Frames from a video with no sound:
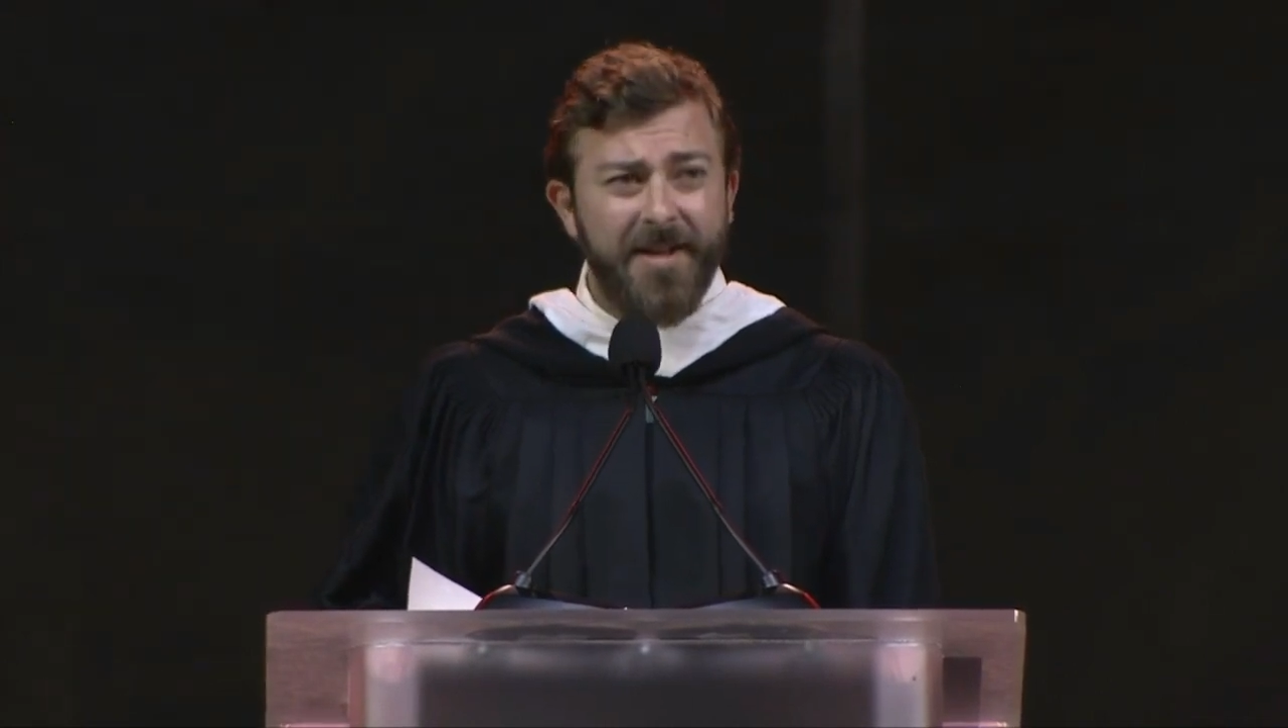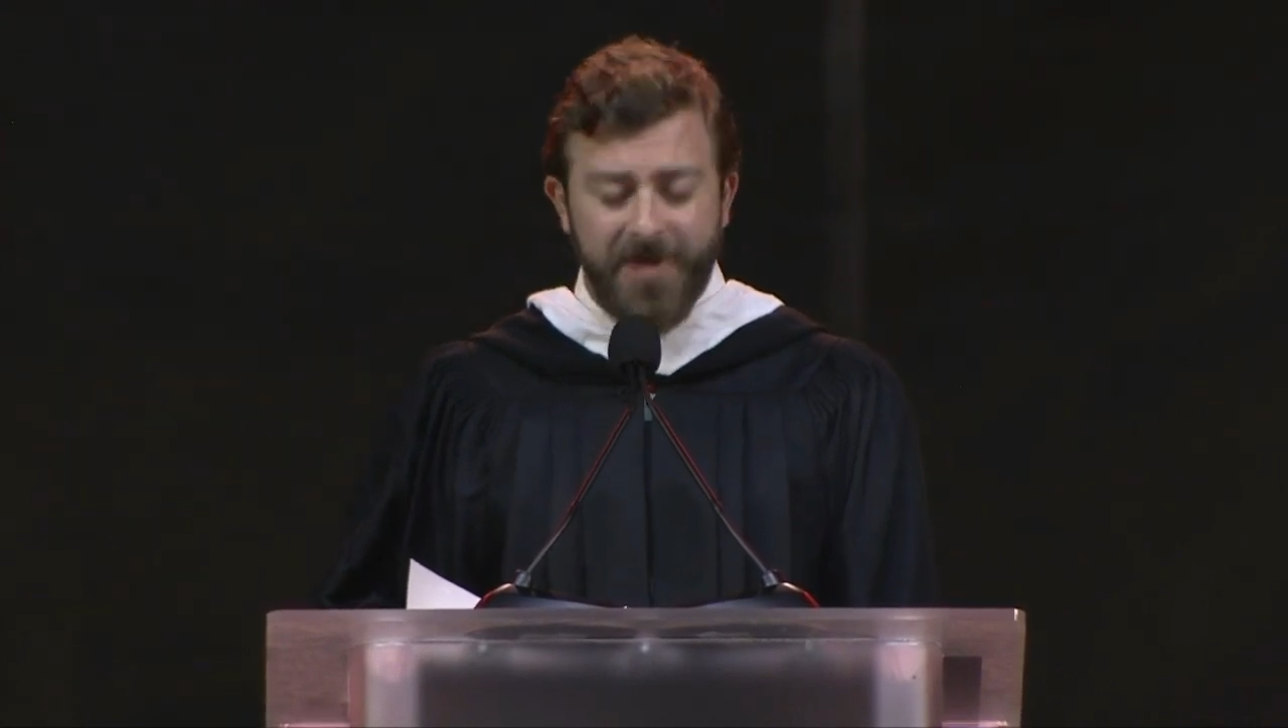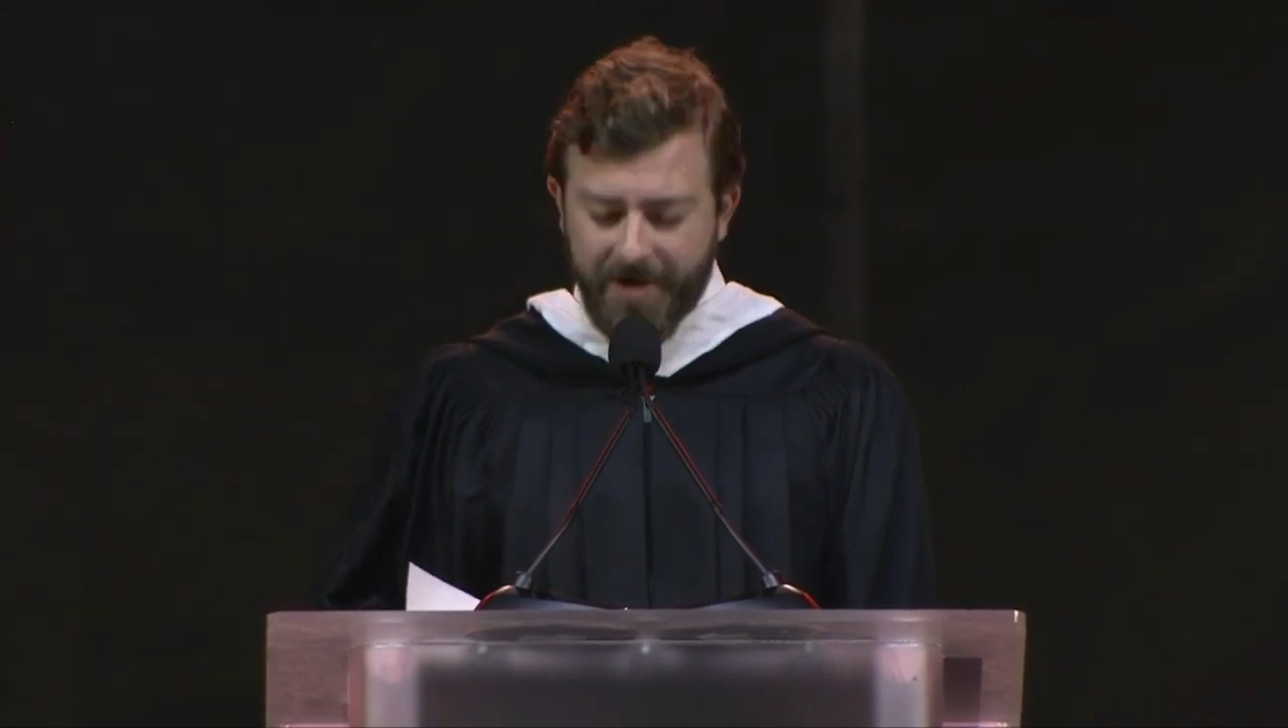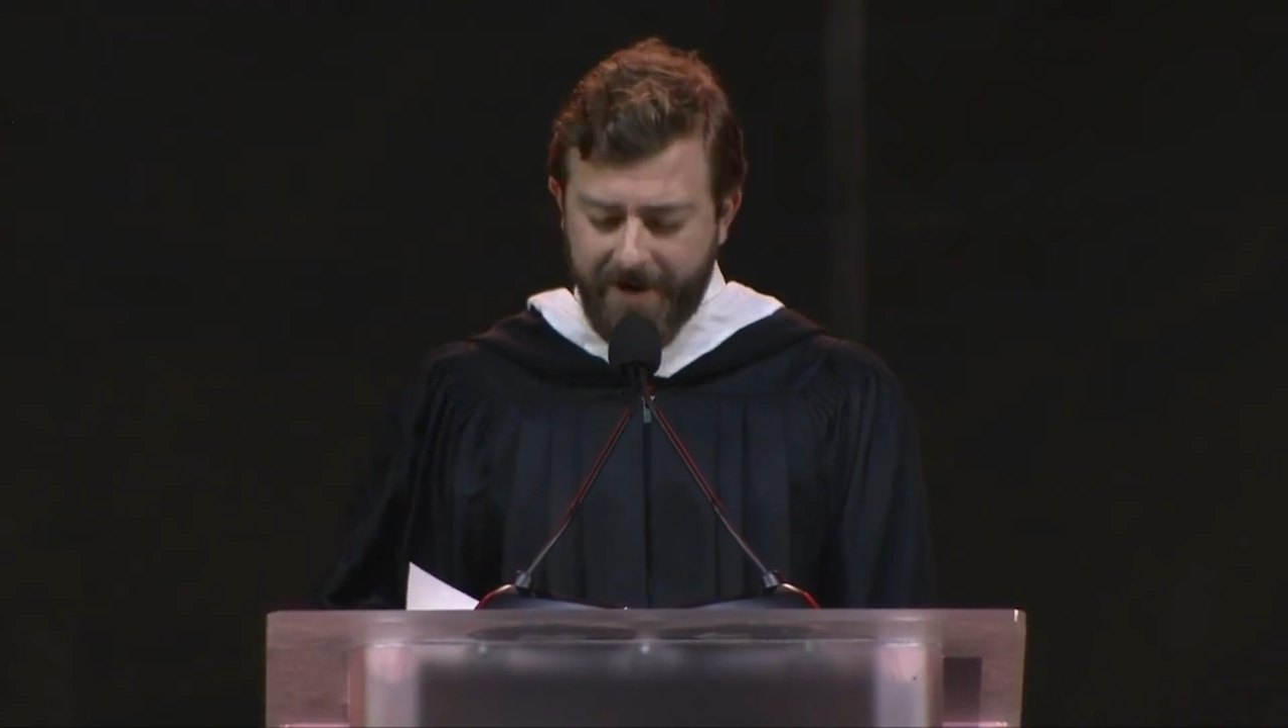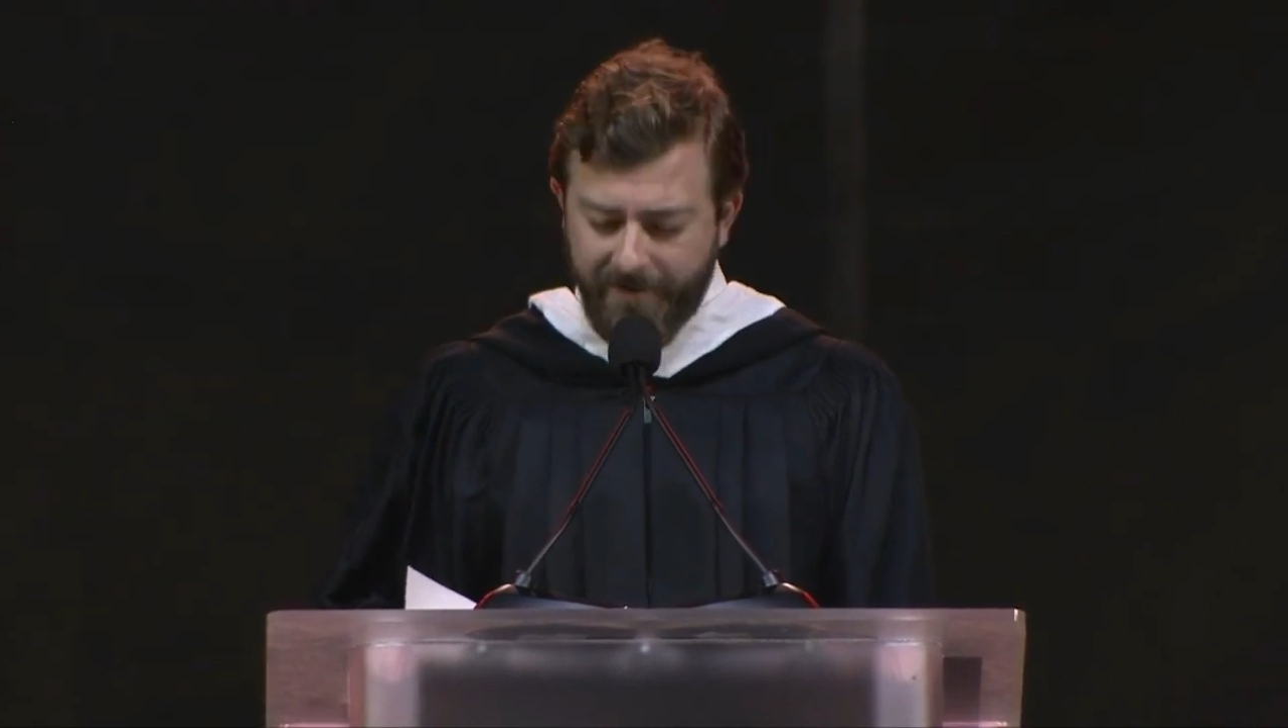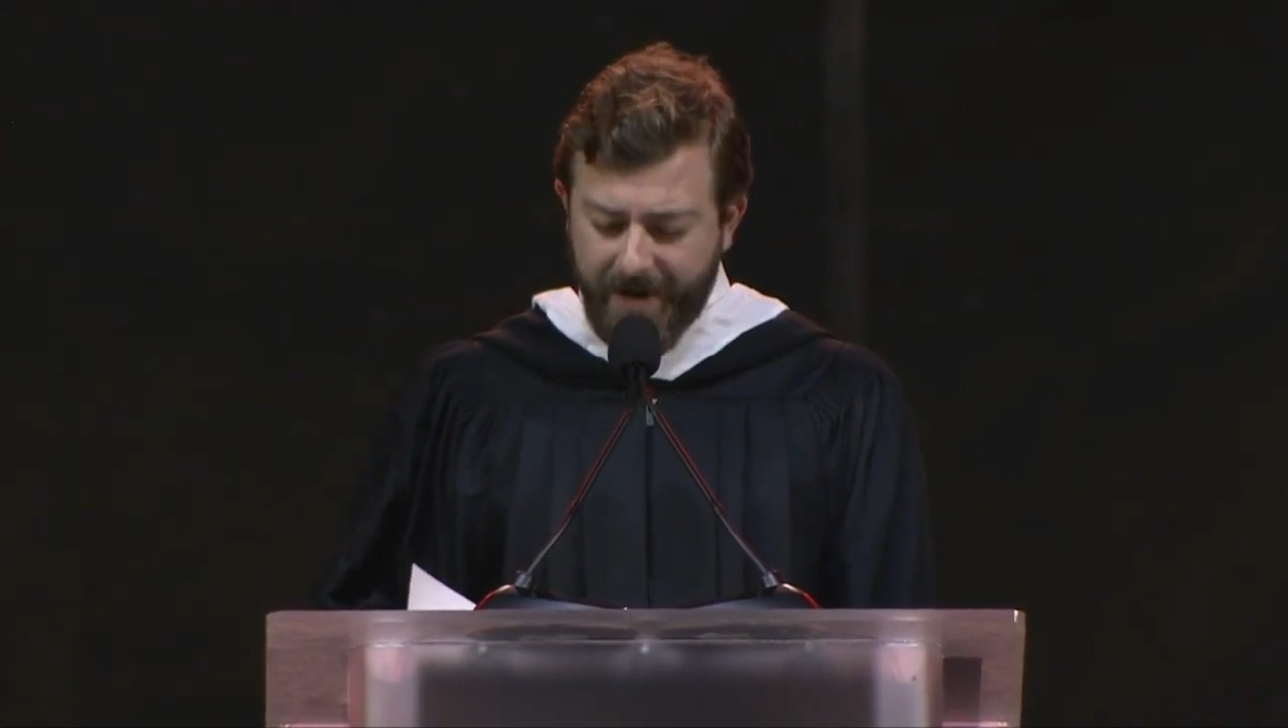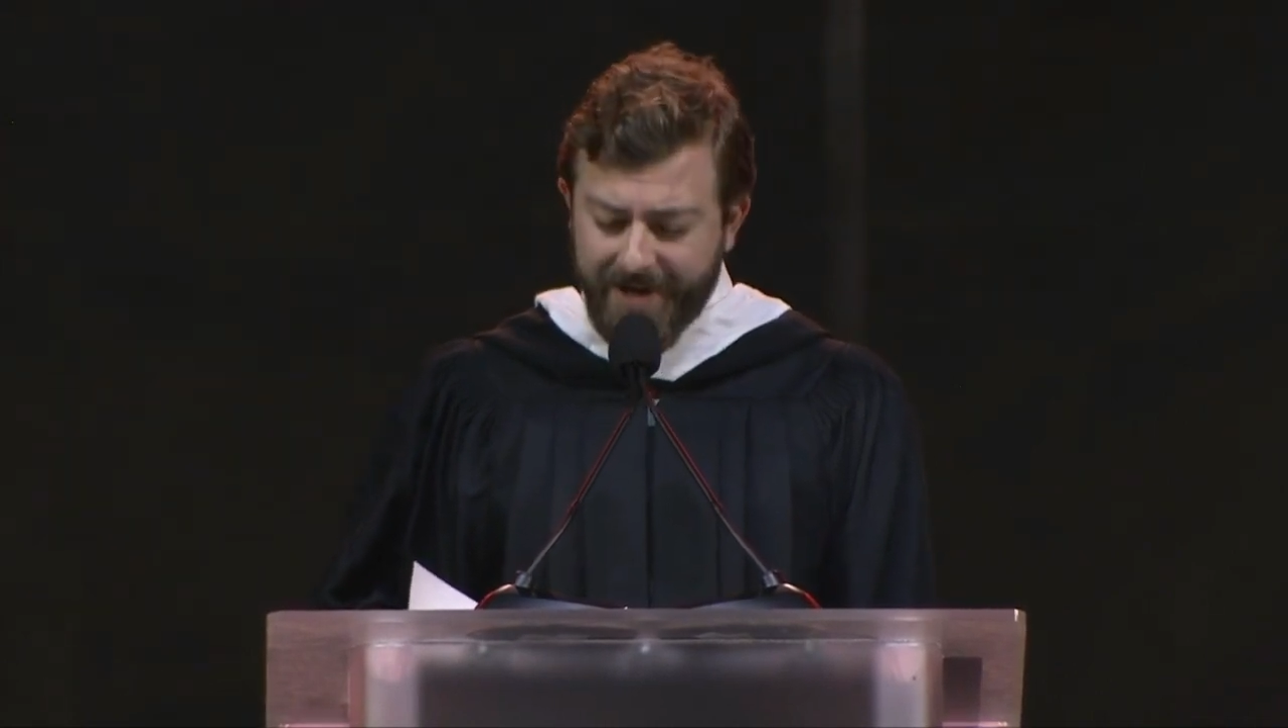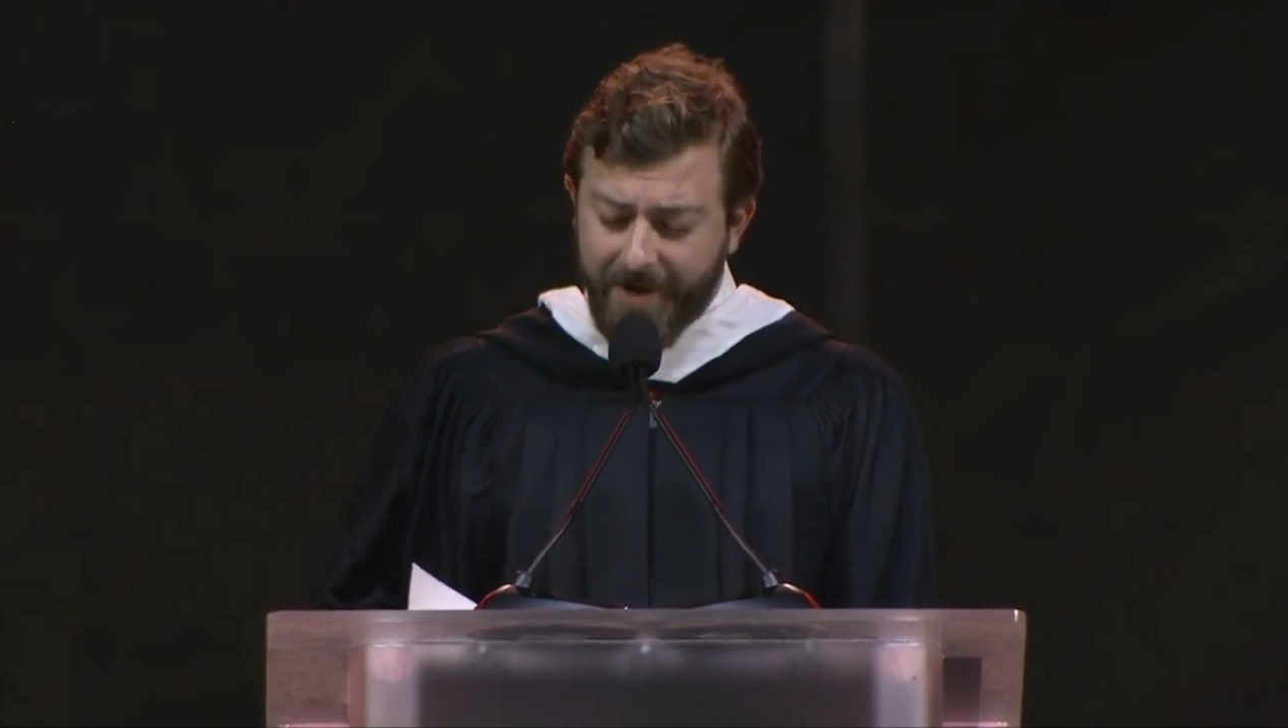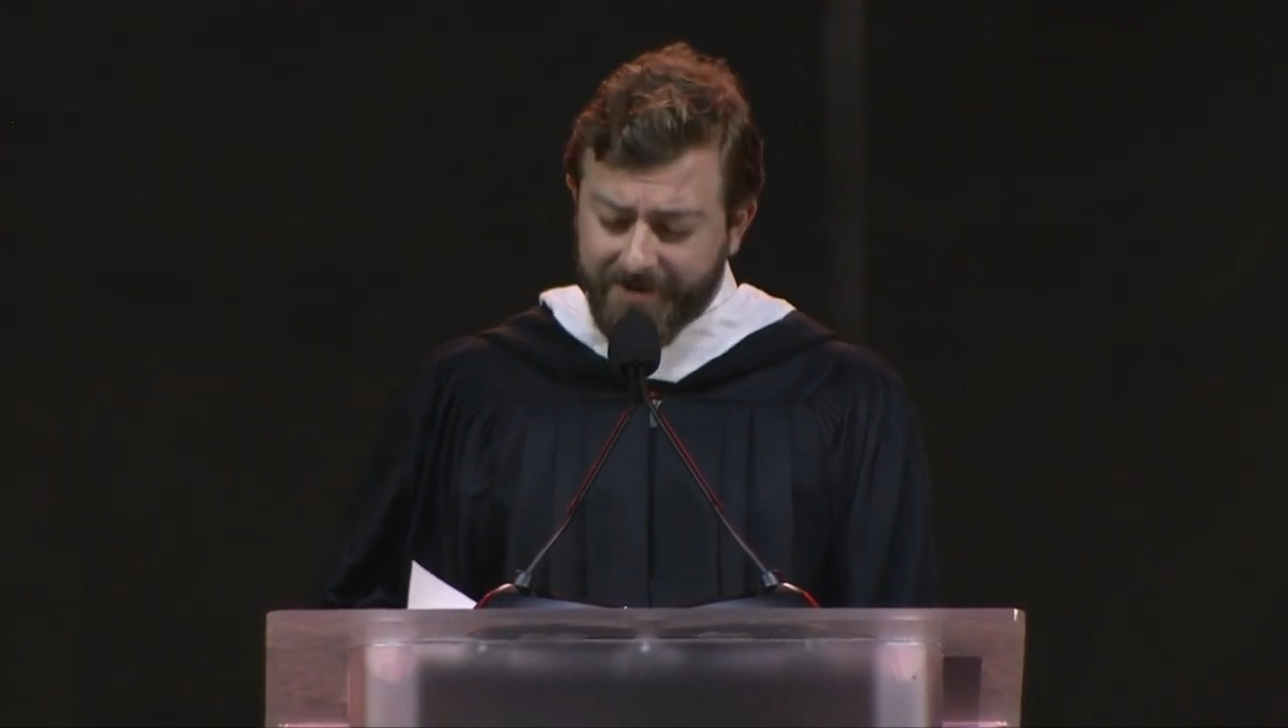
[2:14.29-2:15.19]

so did everybody